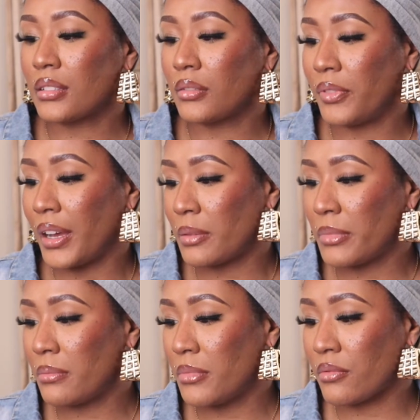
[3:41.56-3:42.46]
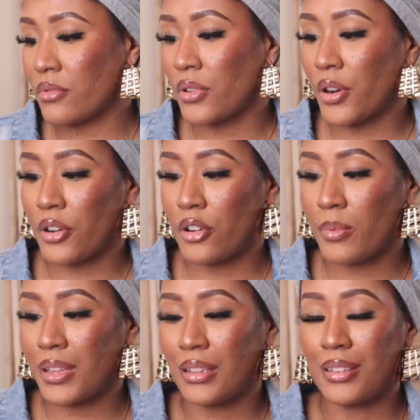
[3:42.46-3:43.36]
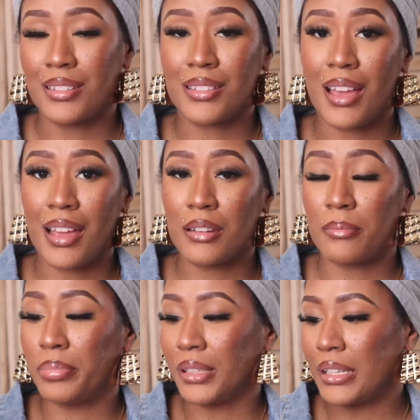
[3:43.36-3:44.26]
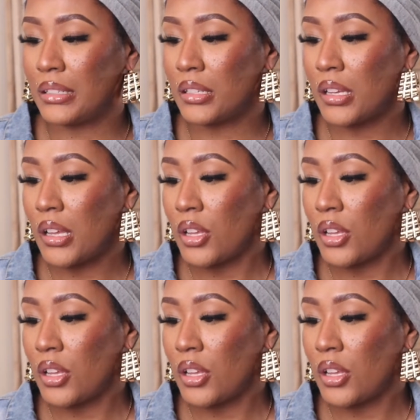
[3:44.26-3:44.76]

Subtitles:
a vitamin, mineral, herb, and enzyme blend.